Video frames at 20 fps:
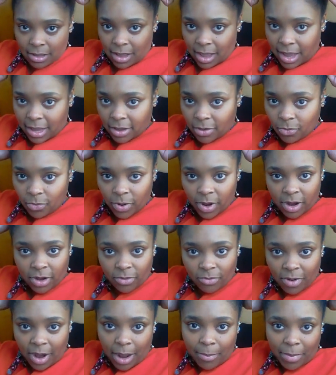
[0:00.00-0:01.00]
I could wear it
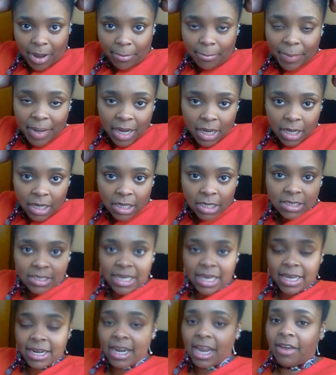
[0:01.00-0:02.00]
around my buns.
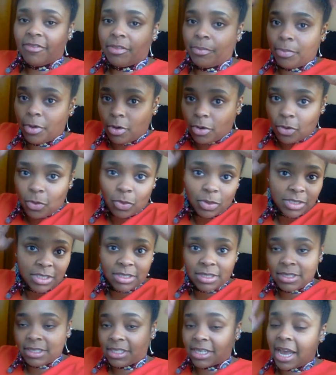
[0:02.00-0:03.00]
I can have the bow going to
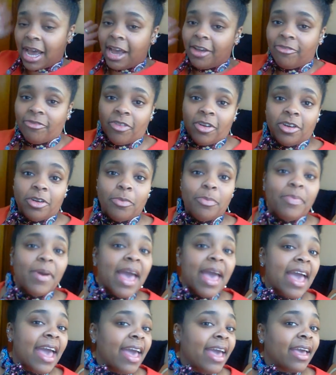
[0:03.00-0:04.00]
the side, front, or
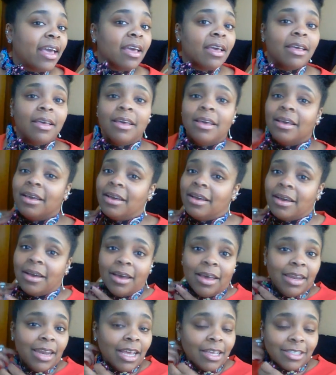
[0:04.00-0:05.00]
back.
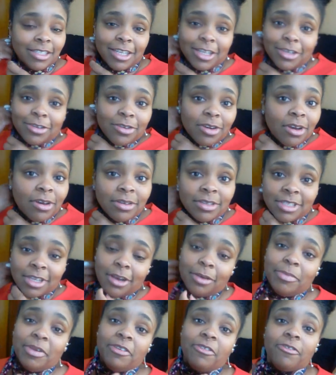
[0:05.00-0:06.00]
Next thing you know, it's going
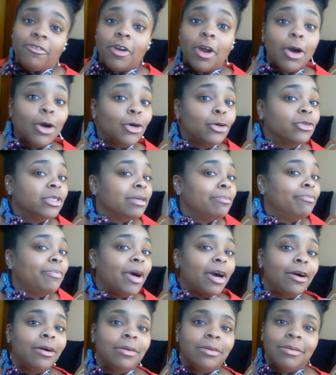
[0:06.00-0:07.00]
to be frozen
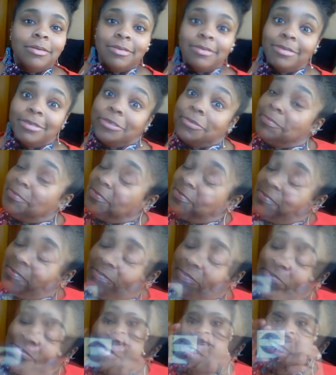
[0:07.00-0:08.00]
bows. I came
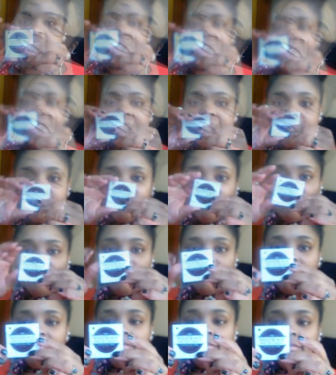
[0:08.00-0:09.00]
with.
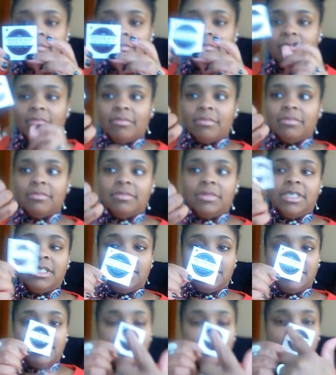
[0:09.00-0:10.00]
This
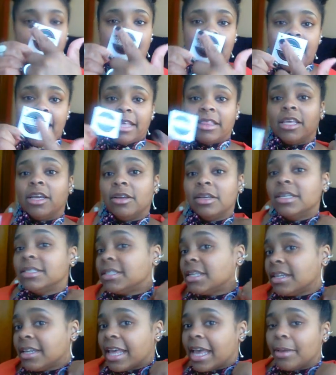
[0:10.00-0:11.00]
is the tag. There is
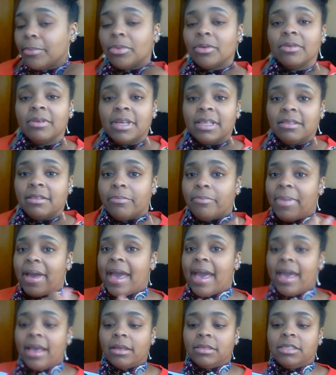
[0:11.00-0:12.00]
a label in the
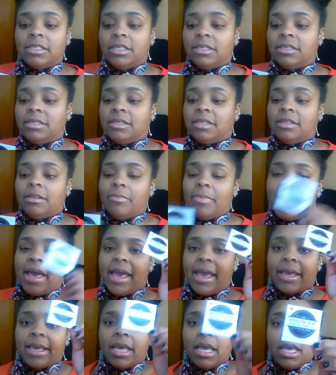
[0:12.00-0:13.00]
back, stitched in the
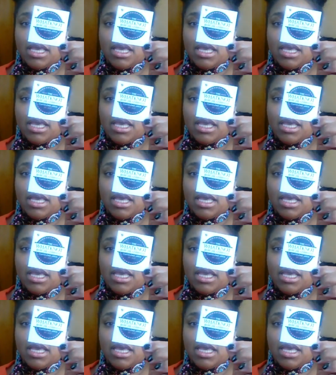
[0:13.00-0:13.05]
back.